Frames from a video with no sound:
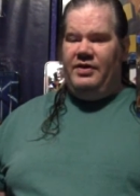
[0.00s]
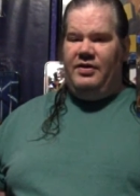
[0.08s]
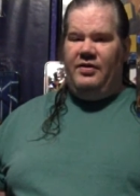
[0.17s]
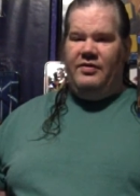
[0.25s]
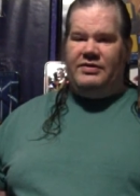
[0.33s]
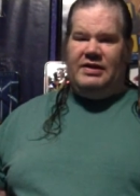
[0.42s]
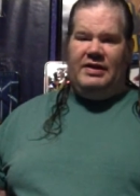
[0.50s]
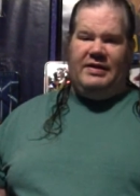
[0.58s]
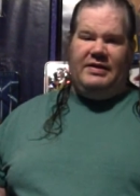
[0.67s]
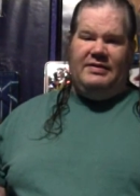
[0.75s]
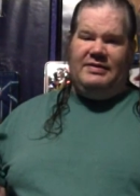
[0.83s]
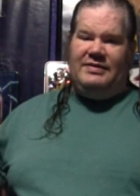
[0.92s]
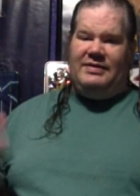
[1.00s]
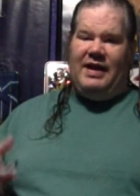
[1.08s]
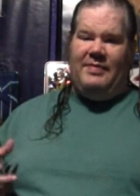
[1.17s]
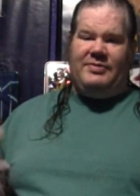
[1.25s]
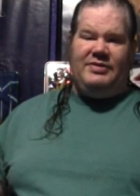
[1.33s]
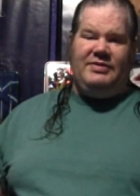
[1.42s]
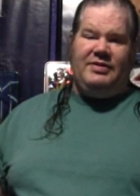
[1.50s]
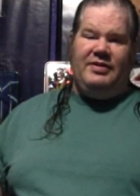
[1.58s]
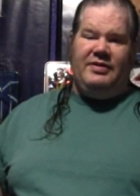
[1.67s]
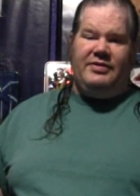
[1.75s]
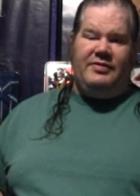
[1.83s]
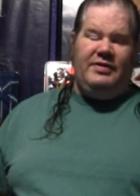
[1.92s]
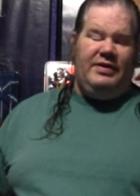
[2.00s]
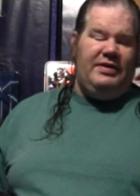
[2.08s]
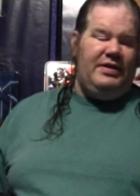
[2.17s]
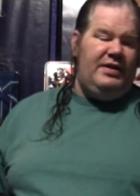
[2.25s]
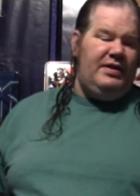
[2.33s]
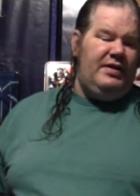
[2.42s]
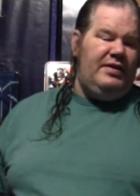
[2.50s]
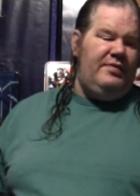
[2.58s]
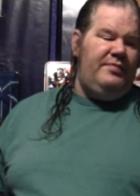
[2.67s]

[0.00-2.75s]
You know, it's not like it stops the stars or anything.